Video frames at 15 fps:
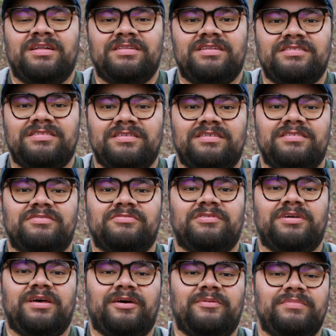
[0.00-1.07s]
This lens will
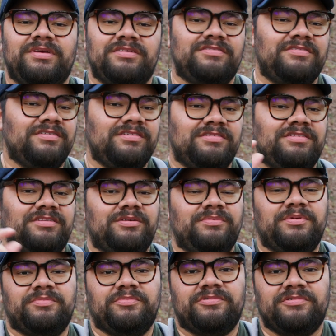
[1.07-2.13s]
help me just a little
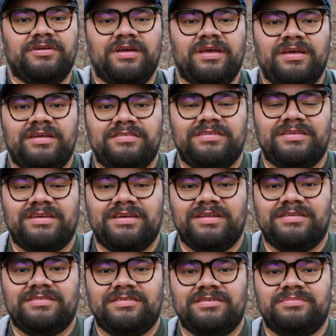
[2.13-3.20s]
bit more to
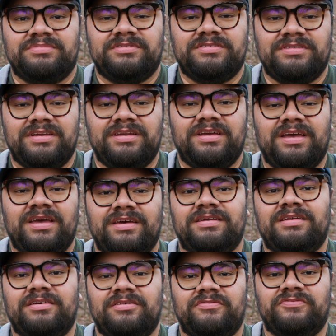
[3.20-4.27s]
get some steady
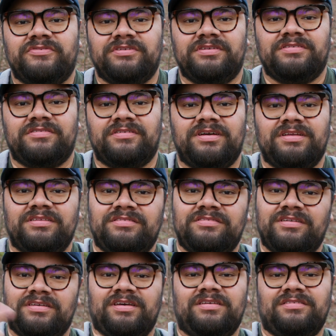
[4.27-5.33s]
handheld footage. All right, let's
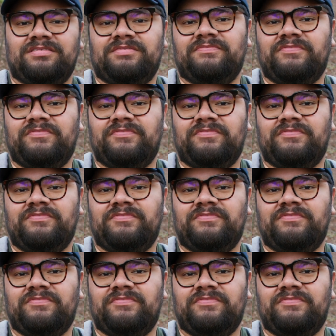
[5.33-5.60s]
check out some